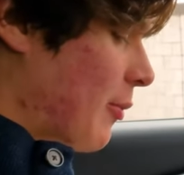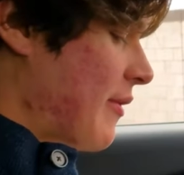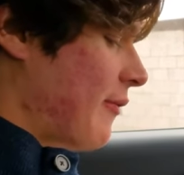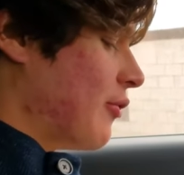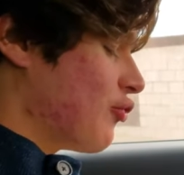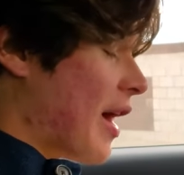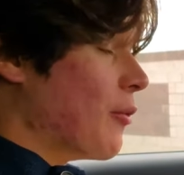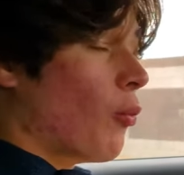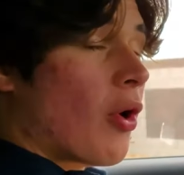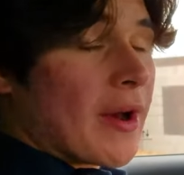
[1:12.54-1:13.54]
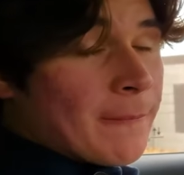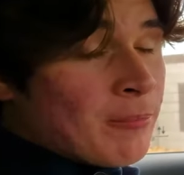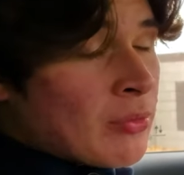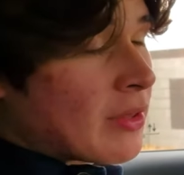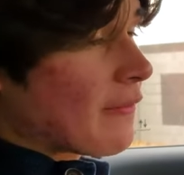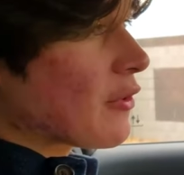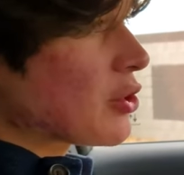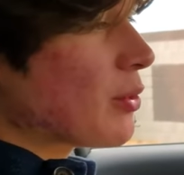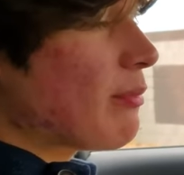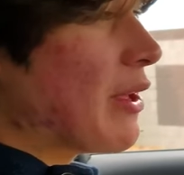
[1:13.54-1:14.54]
we've tried one, the
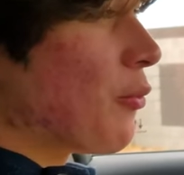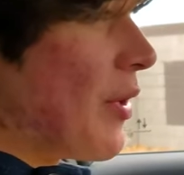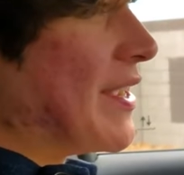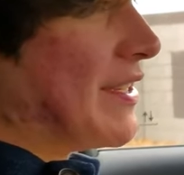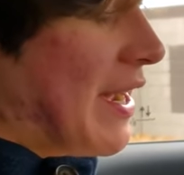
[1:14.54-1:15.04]
first one being Race